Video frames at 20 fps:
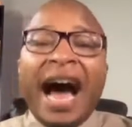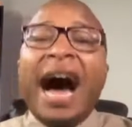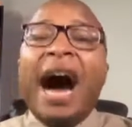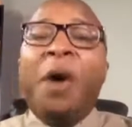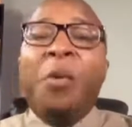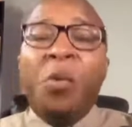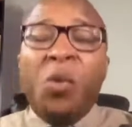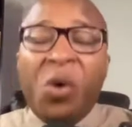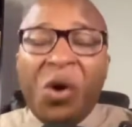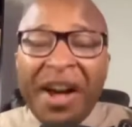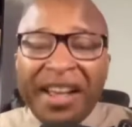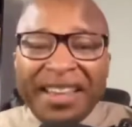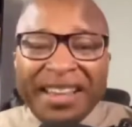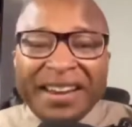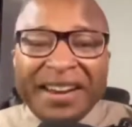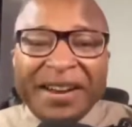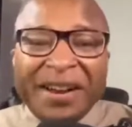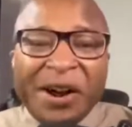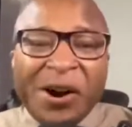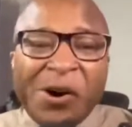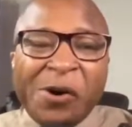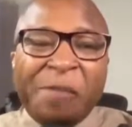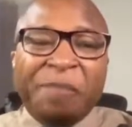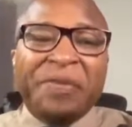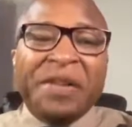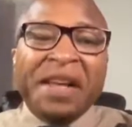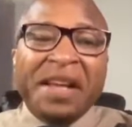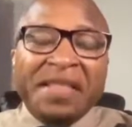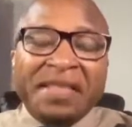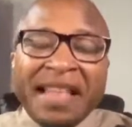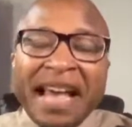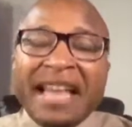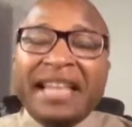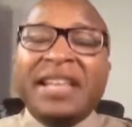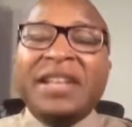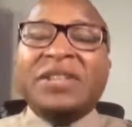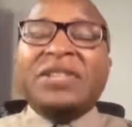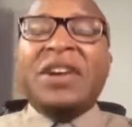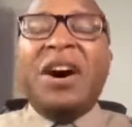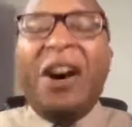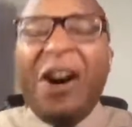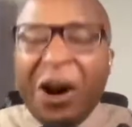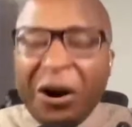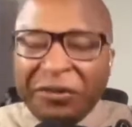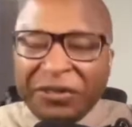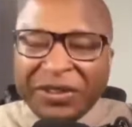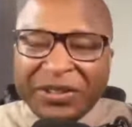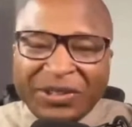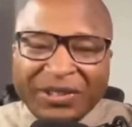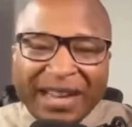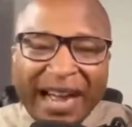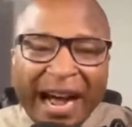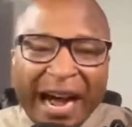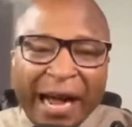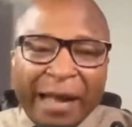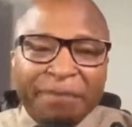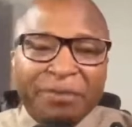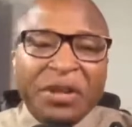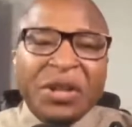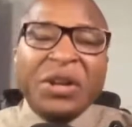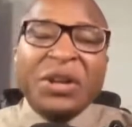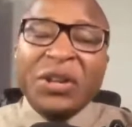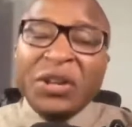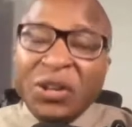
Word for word: I want you to know that it's harvest time.